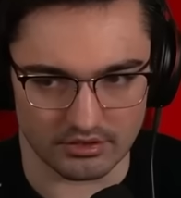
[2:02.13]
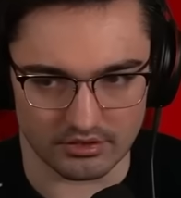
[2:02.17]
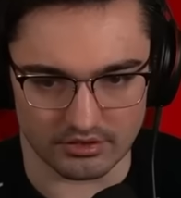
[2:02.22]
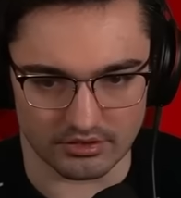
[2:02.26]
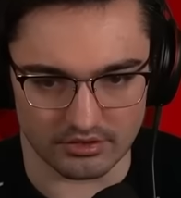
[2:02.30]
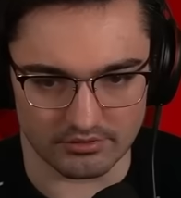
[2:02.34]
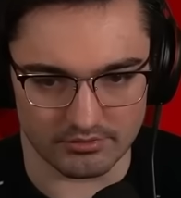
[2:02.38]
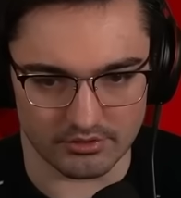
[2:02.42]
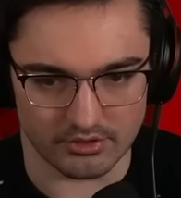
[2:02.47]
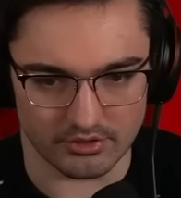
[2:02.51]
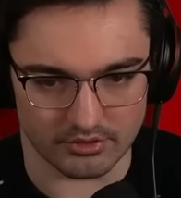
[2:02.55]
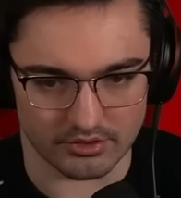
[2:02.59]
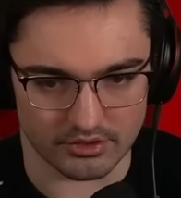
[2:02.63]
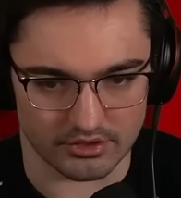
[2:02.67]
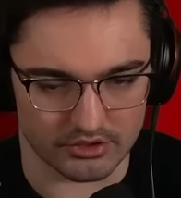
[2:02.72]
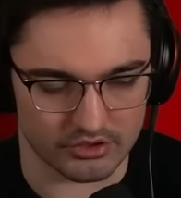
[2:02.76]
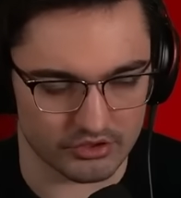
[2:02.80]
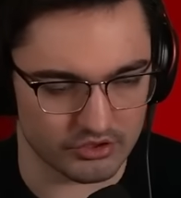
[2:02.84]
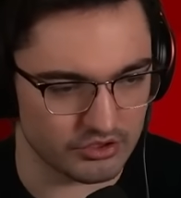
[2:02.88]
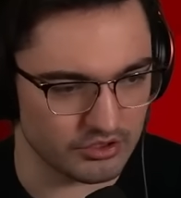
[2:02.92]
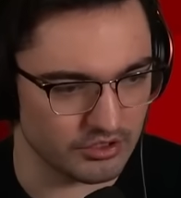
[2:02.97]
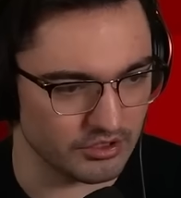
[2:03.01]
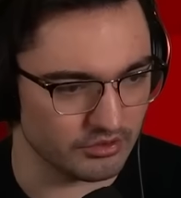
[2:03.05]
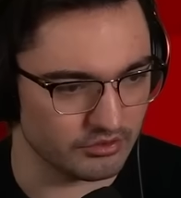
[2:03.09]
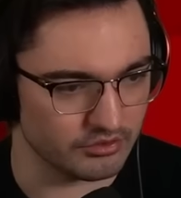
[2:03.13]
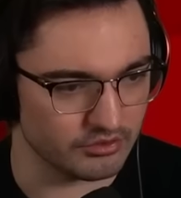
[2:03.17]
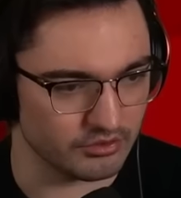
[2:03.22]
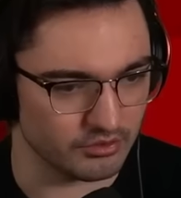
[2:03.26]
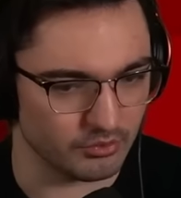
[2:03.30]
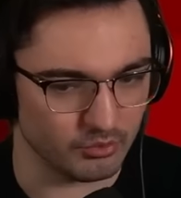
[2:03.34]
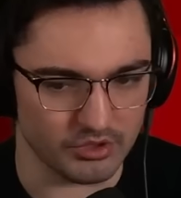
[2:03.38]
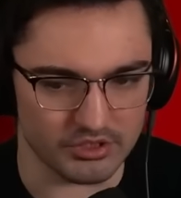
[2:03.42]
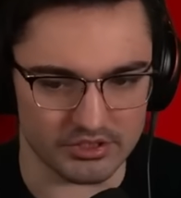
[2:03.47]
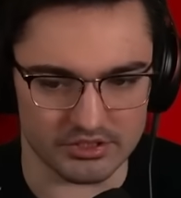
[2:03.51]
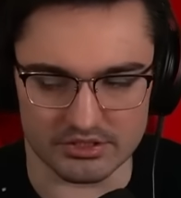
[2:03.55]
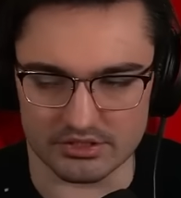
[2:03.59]
If we don't get a shelter...
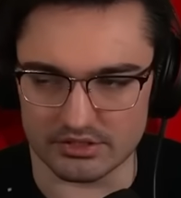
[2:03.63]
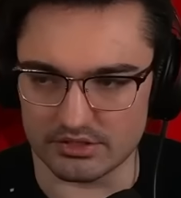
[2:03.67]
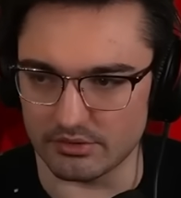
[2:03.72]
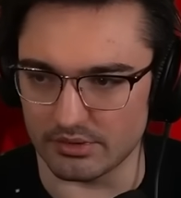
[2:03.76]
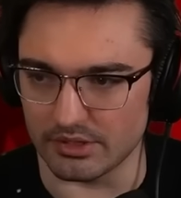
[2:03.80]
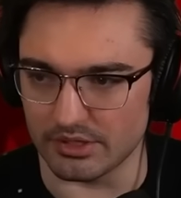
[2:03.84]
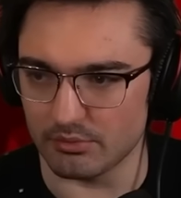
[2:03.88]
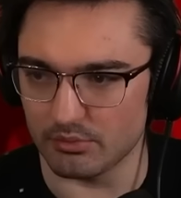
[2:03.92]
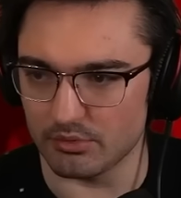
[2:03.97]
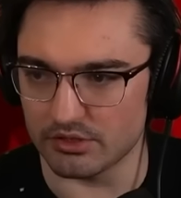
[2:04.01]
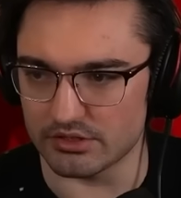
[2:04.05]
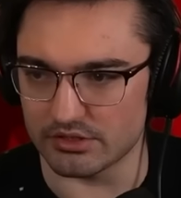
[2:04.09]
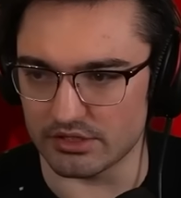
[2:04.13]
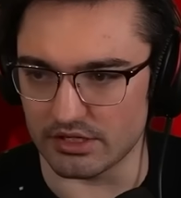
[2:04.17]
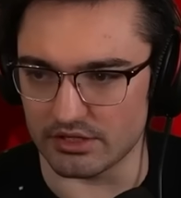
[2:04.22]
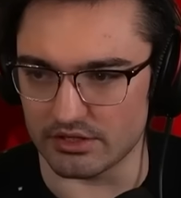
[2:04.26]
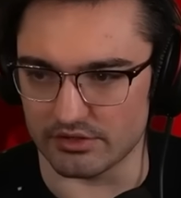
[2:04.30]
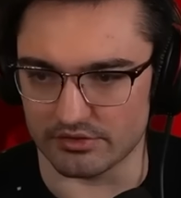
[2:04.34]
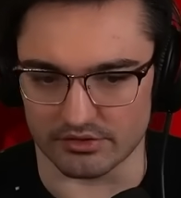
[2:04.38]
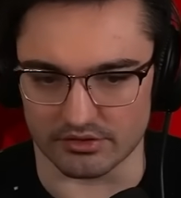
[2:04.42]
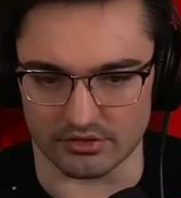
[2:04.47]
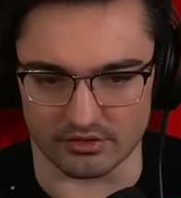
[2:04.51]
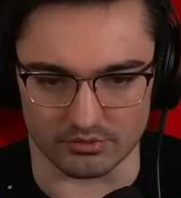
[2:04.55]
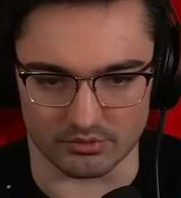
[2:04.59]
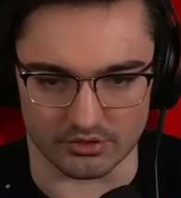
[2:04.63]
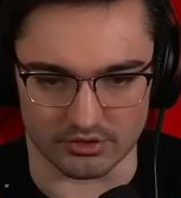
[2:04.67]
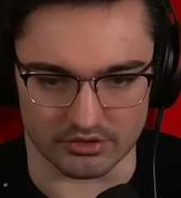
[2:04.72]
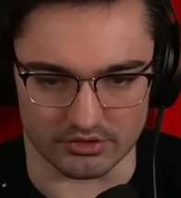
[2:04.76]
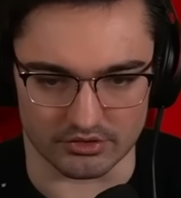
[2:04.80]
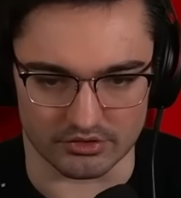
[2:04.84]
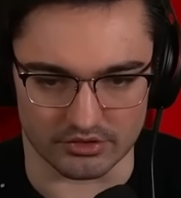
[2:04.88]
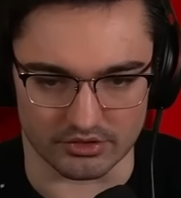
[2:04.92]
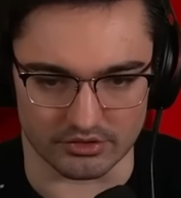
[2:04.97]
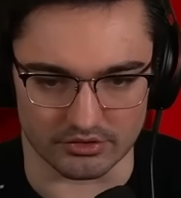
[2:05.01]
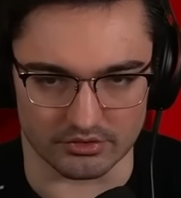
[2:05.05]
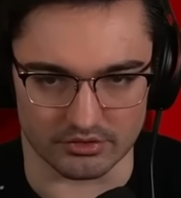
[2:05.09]
Wait, what day is it if we get a
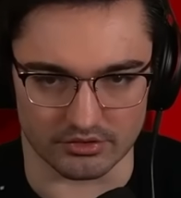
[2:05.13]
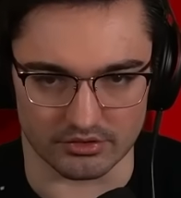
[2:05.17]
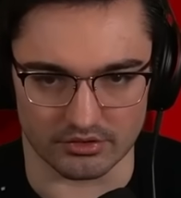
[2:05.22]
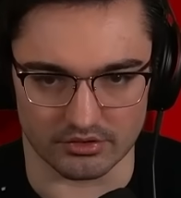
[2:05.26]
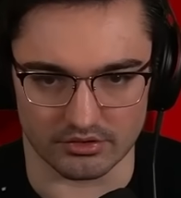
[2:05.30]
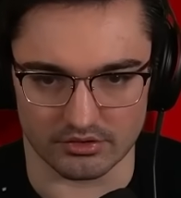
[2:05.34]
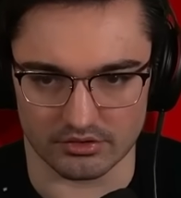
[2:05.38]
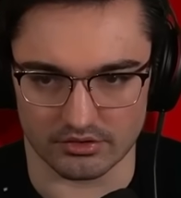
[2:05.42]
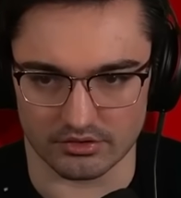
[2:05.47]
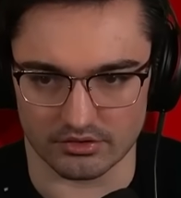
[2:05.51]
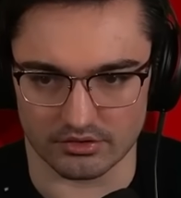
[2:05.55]
shelter?